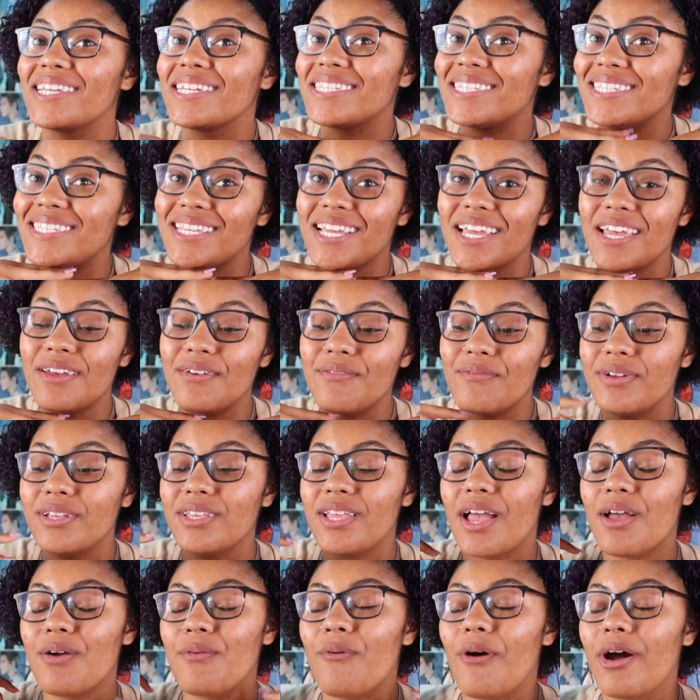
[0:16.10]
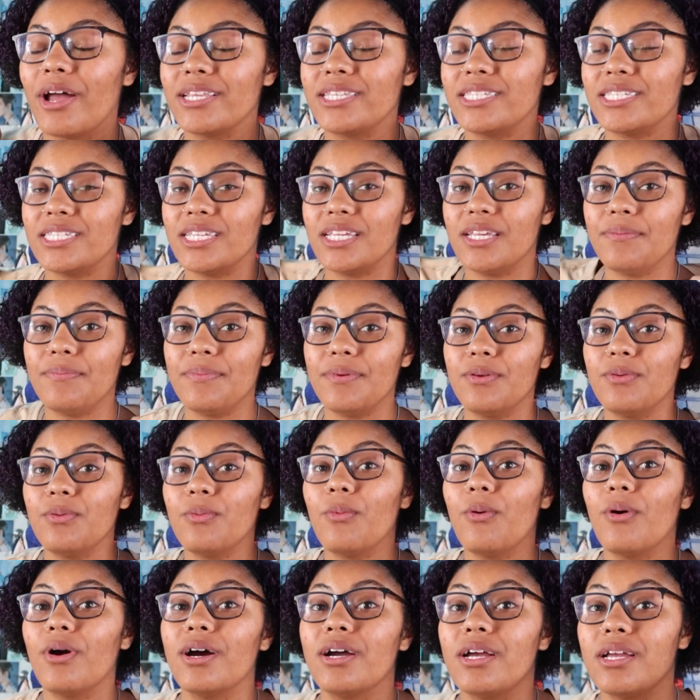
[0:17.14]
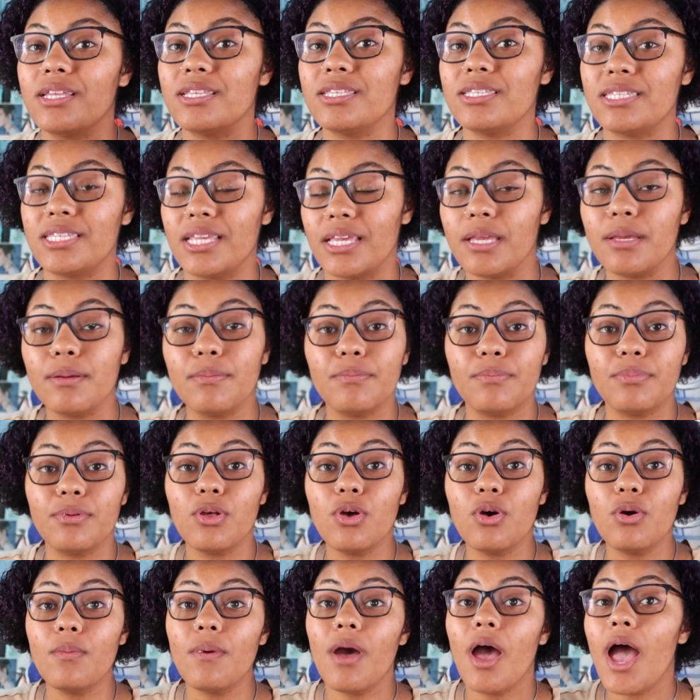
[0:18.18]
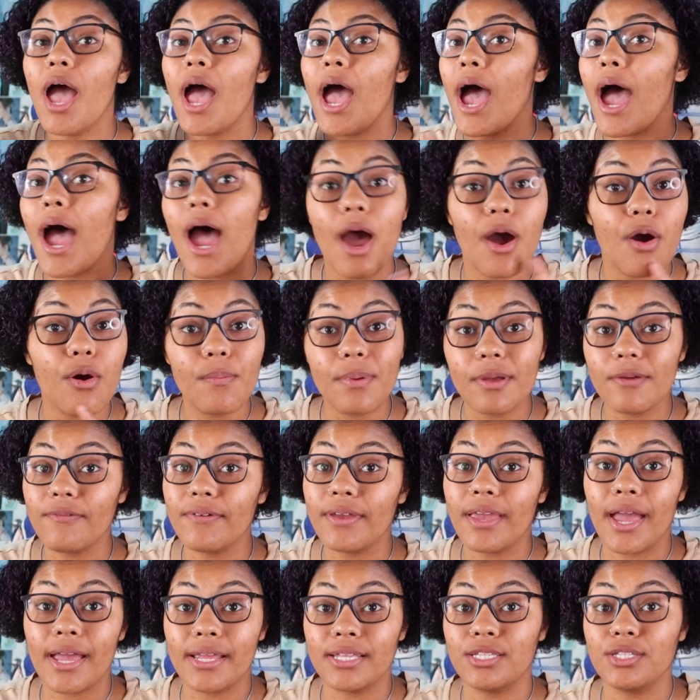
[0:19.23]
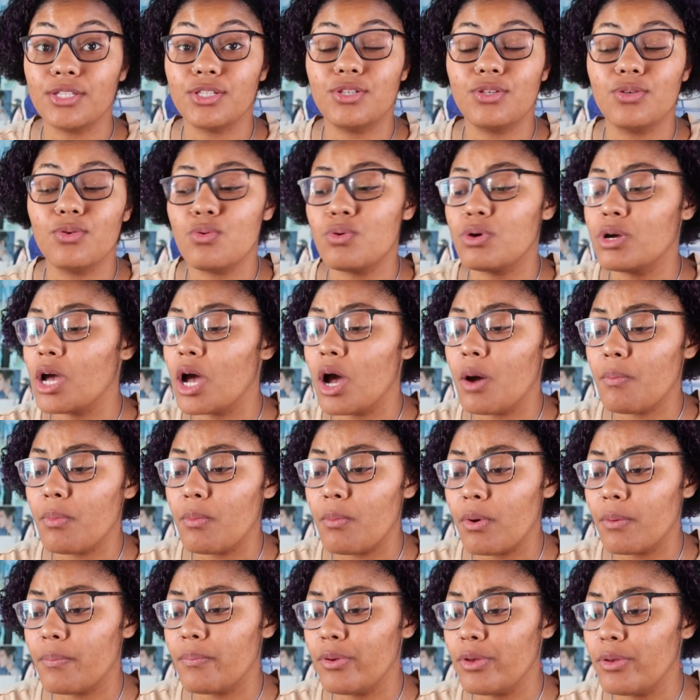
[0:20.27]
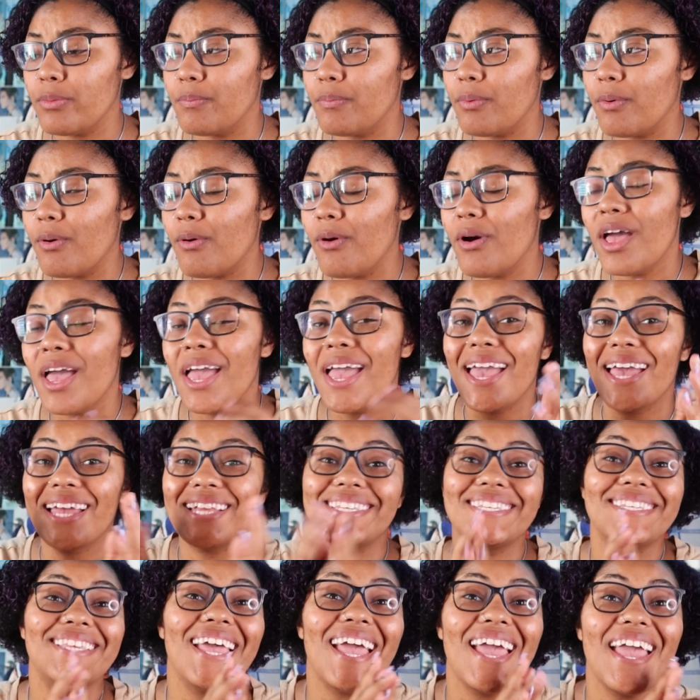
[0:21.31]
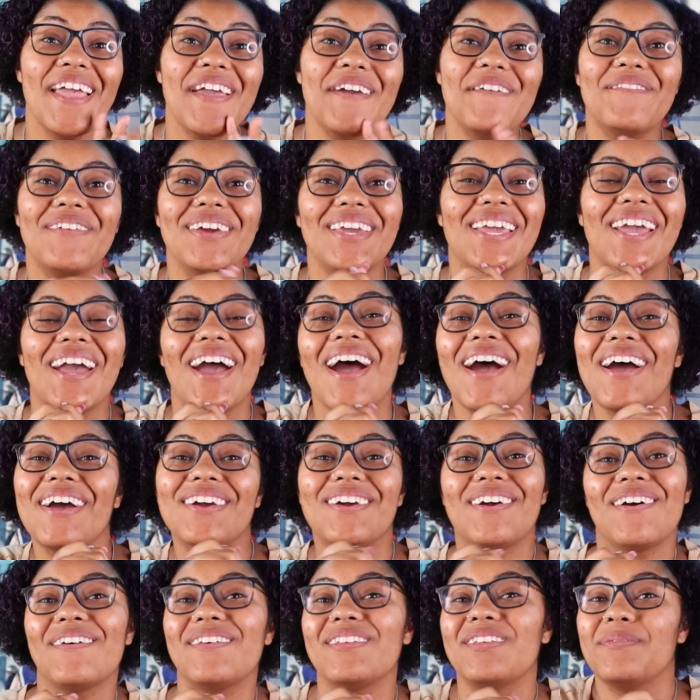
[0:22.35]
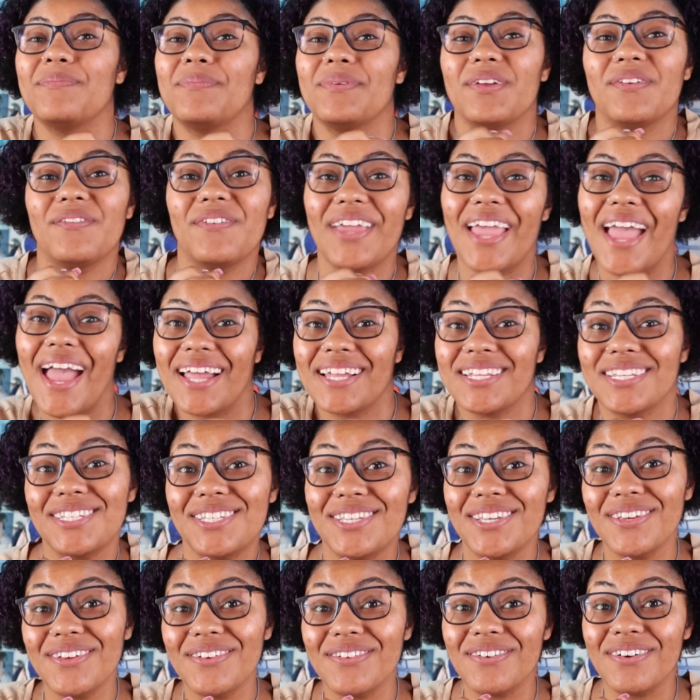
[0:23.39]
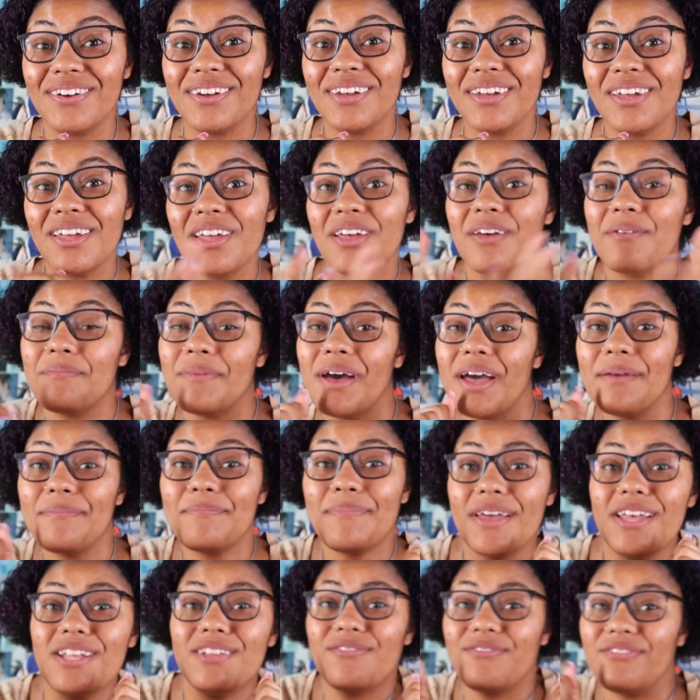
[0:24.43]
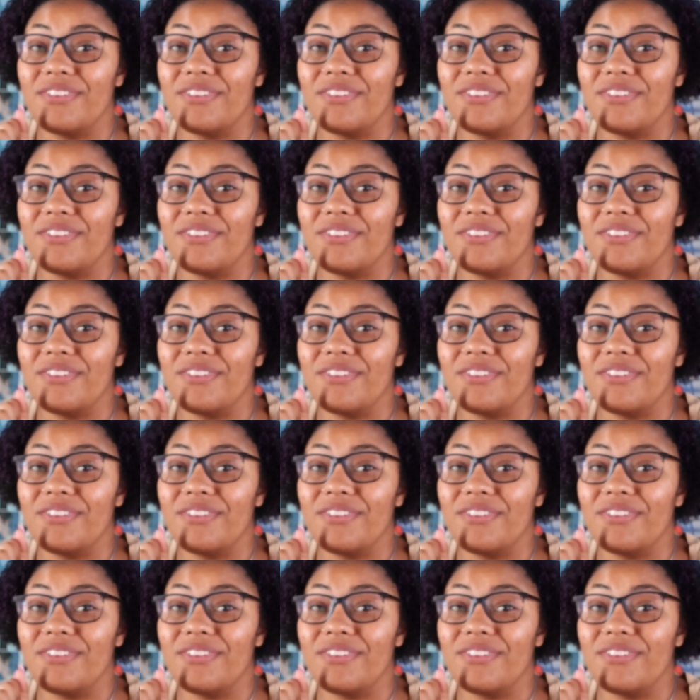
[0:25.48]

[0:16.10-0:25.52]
I said, when I watch ZB1's In Bloom, I will be reacting to a couple more people, and today we are going to be reacting to my best